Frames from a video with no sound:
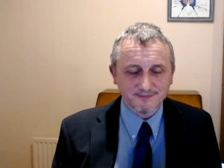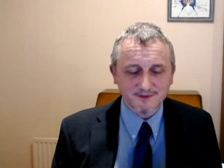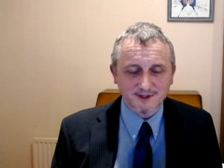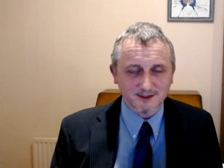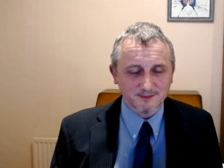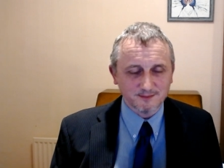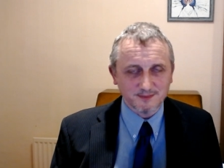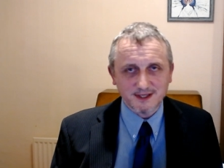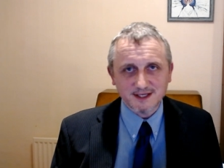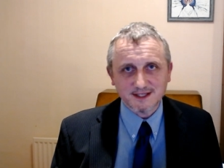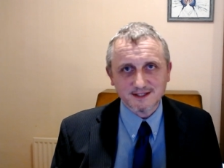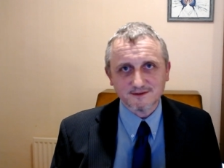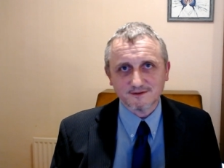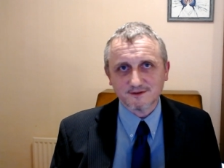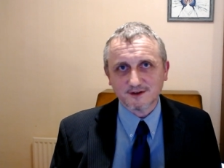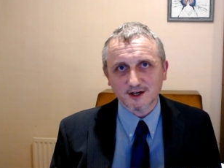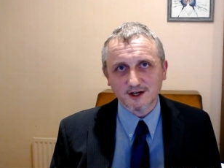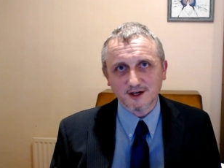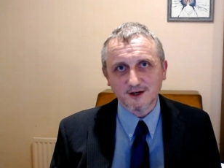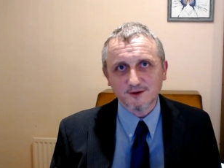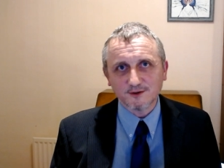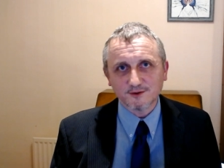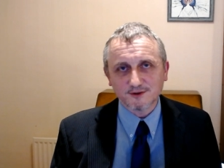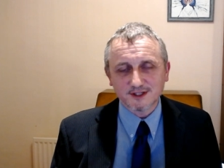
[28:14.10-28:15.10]
a piece of
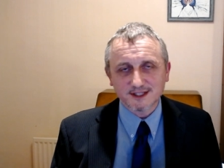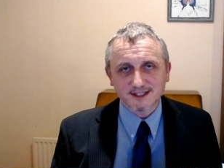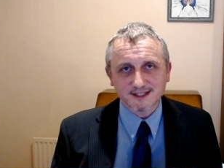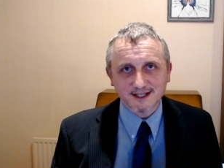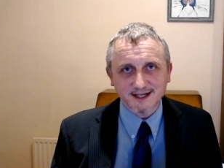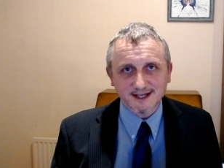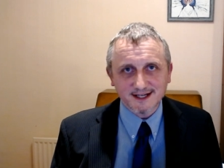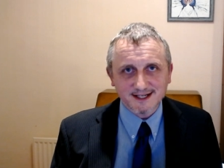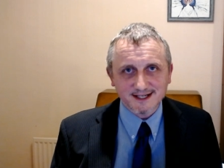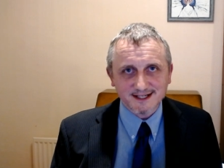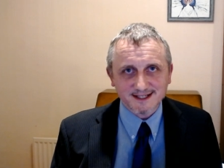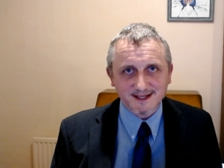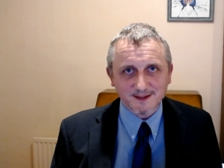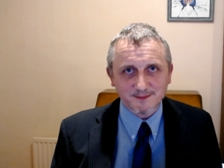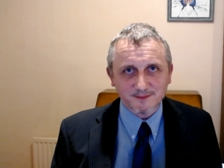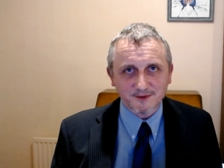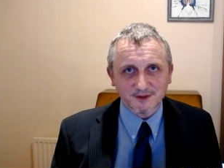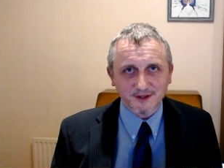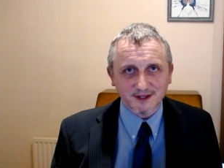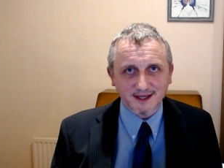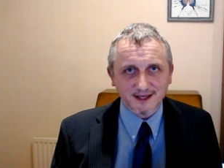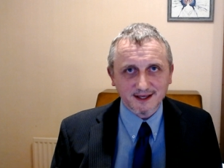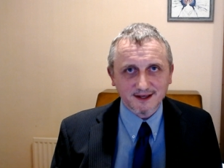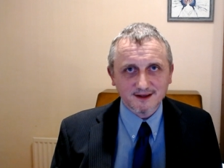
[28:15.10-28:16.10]
code or designing
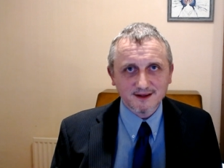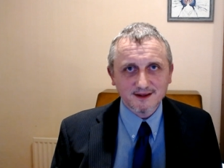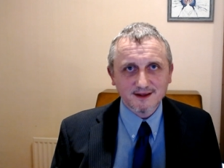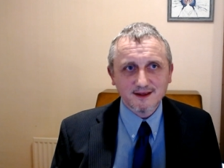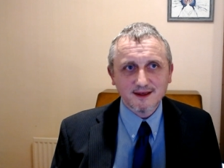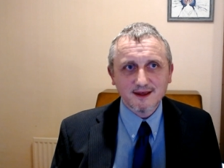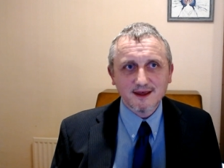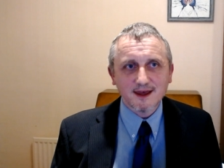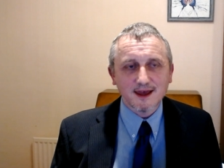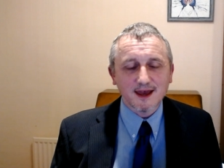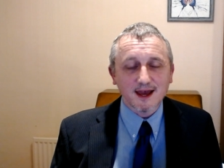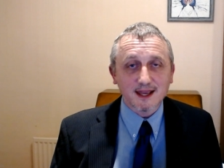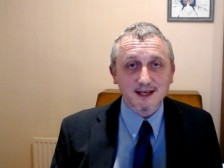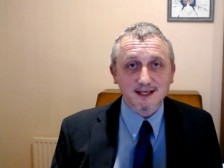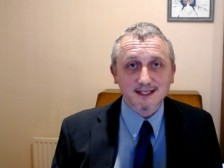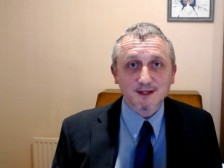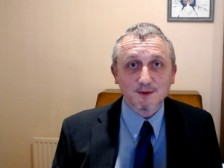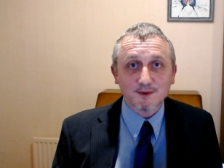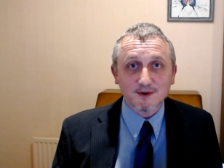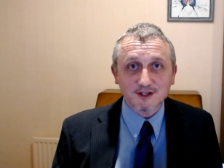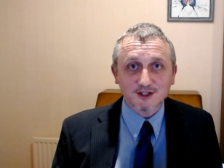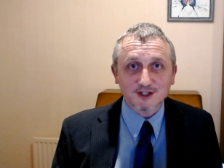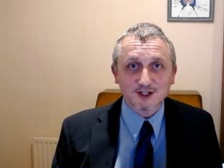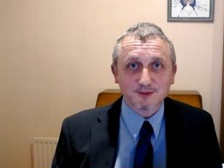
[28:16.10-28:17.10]
something and
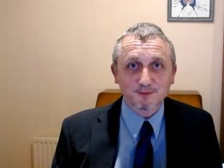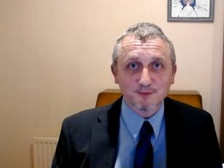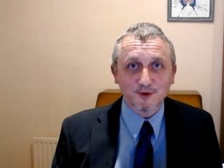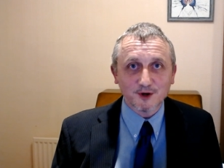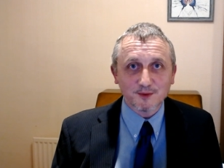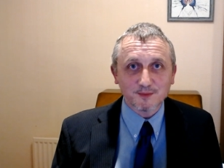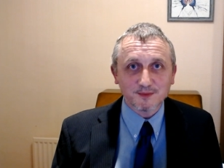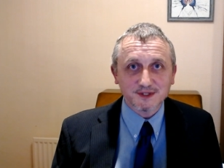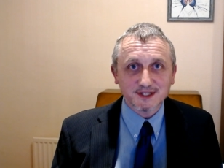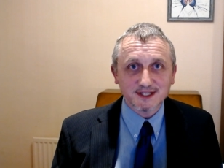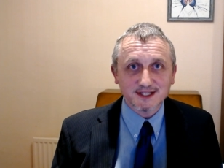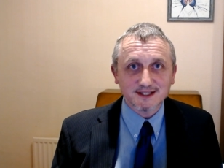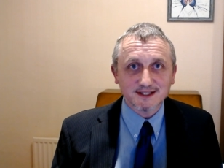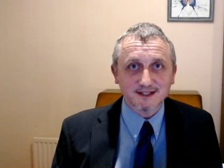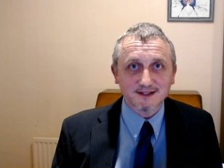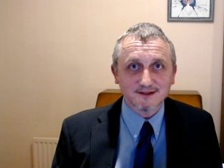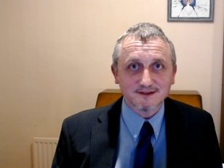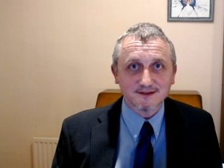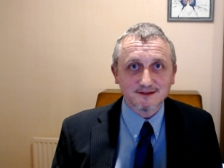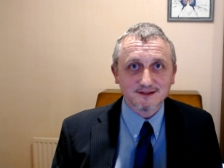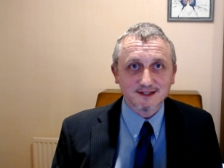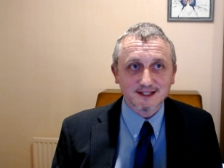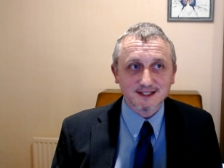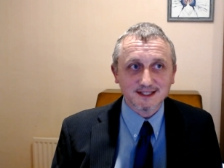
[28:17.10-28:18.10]
someone just pops
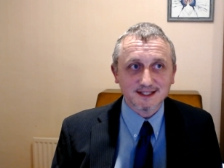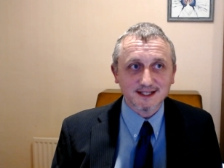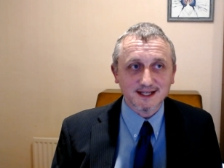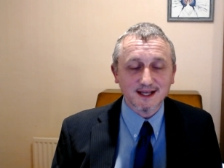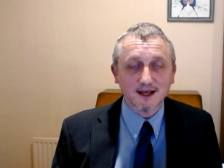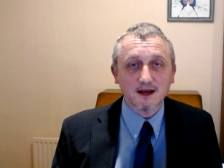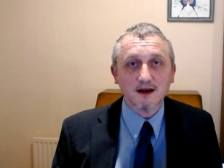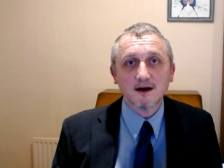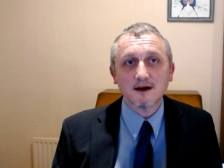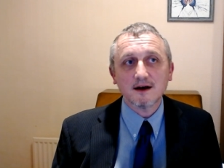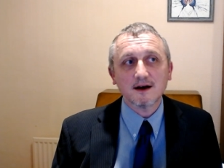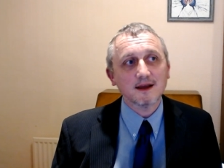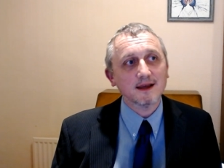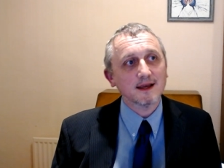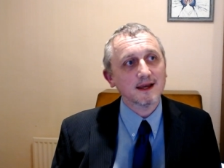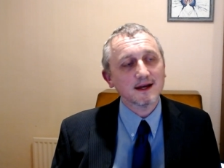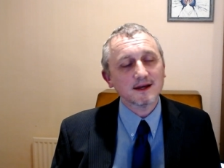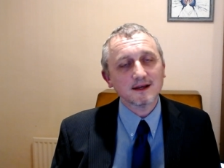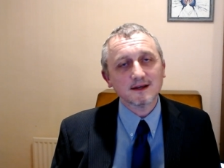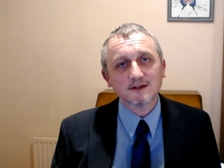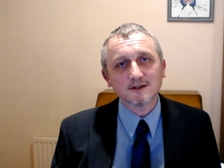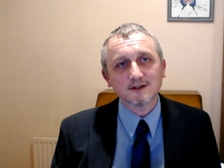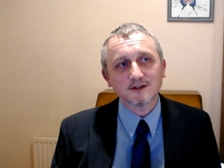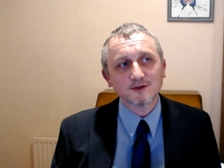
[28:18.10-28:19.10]
in to say, hi, how
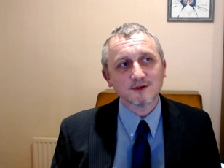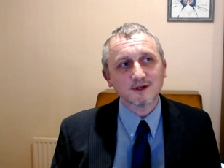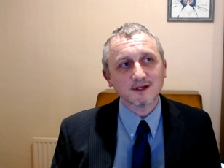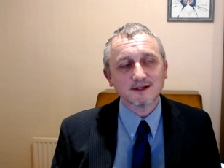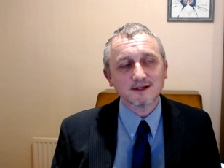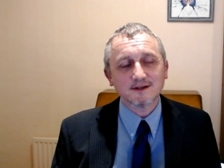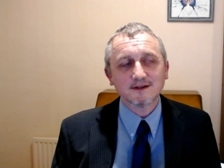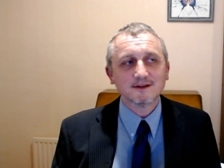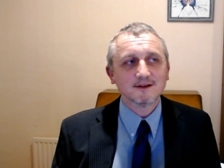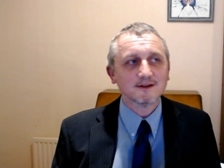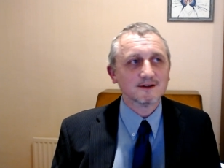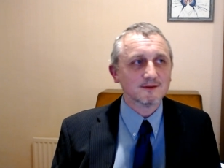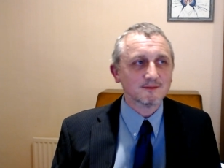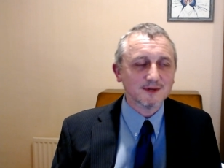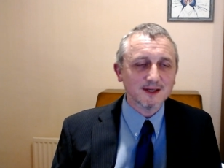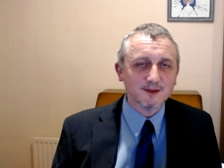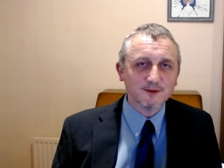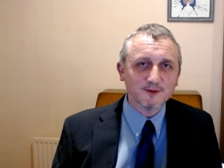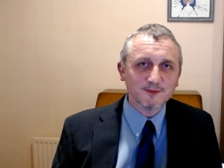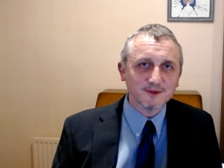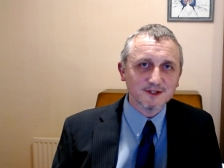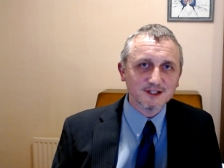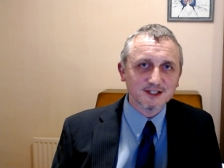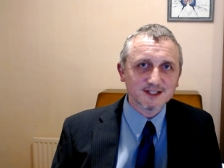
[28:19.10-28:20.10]
you doing? Maybe
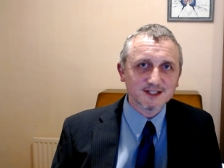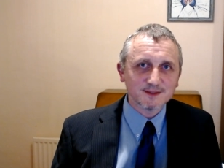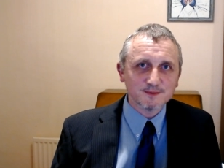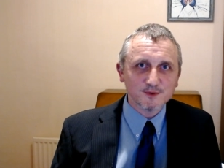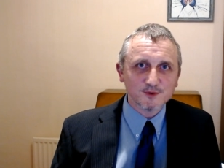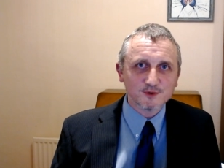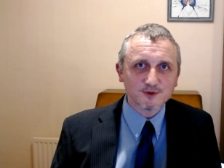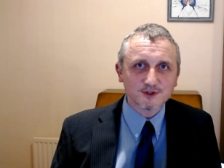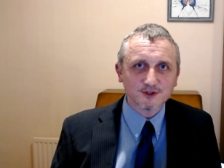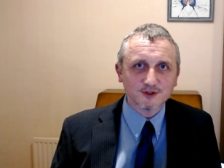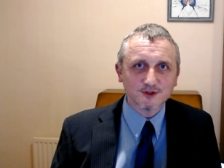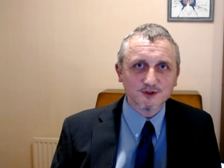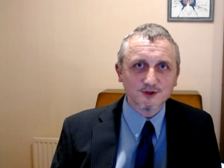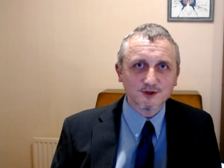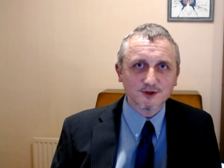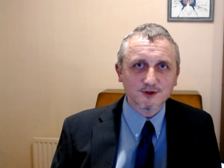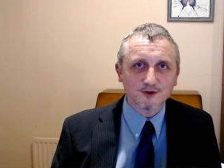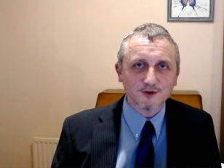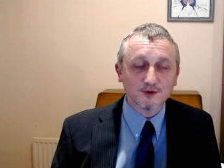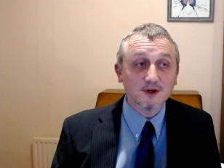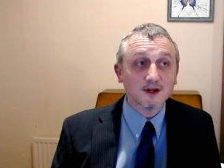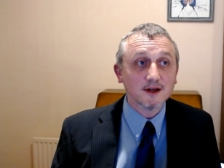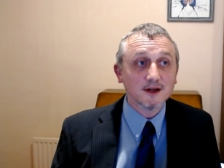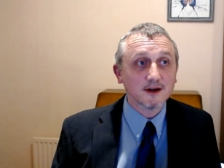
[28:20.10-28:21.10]
a bit of small talk
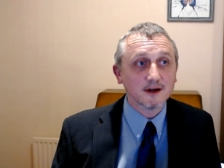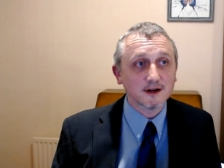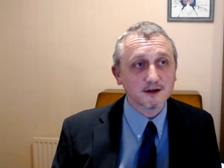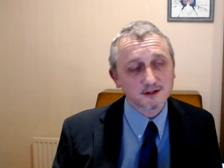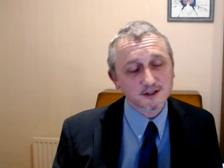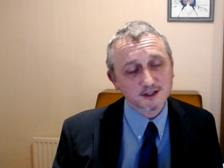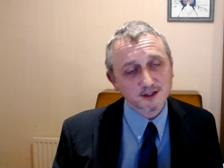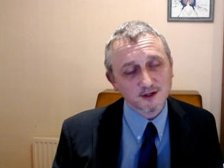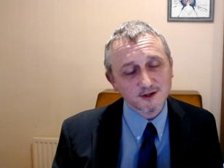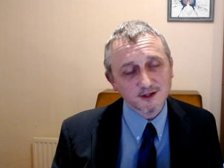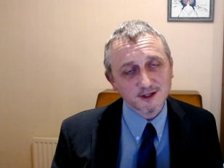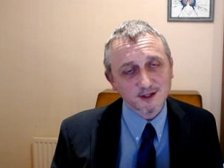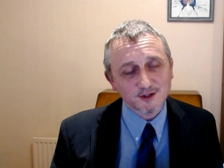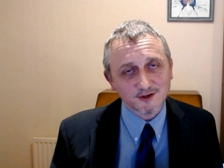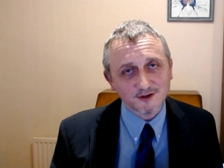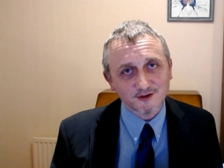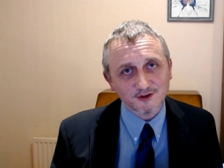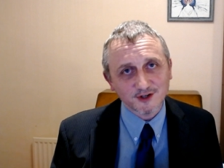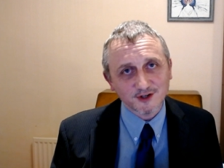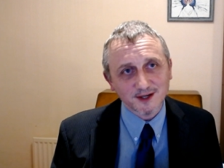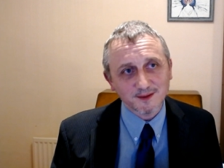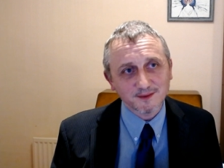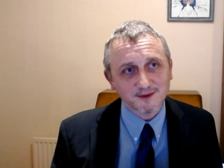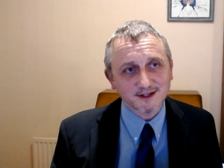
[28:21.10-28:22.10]
or, oh, sorry to
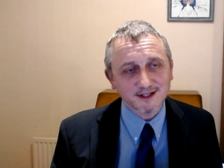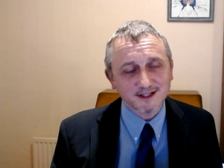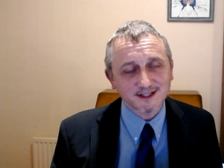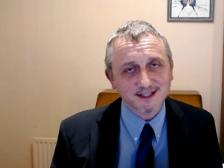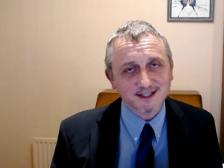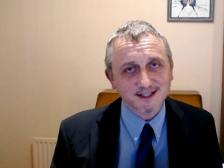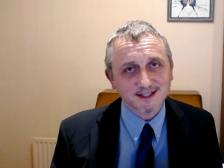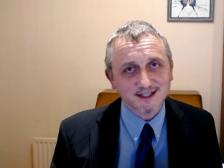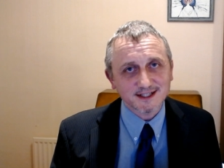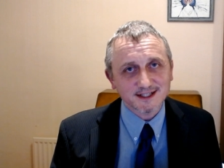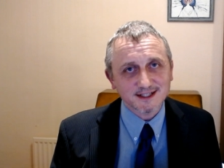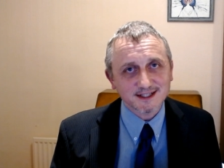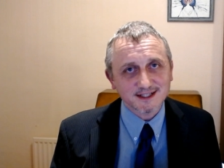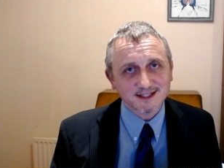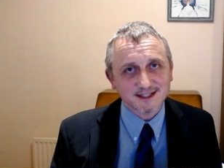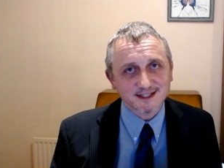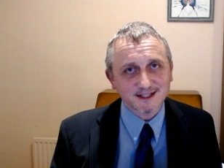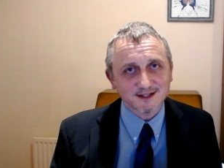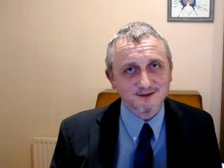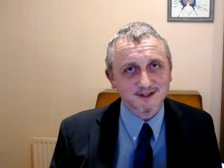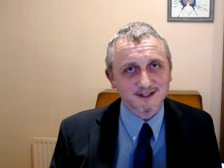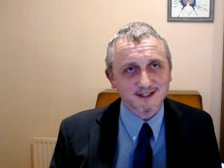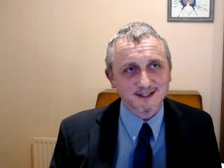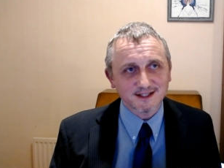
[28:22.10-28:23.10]
interrupt. Can I just ask
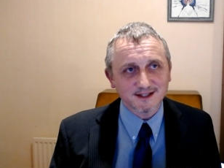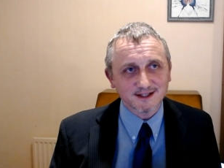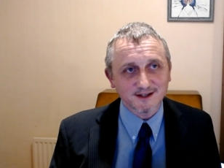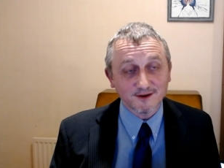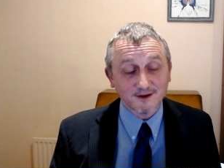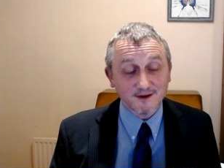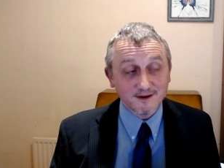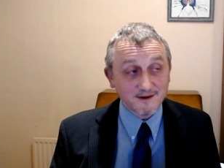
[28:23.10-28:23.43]
so-and-so?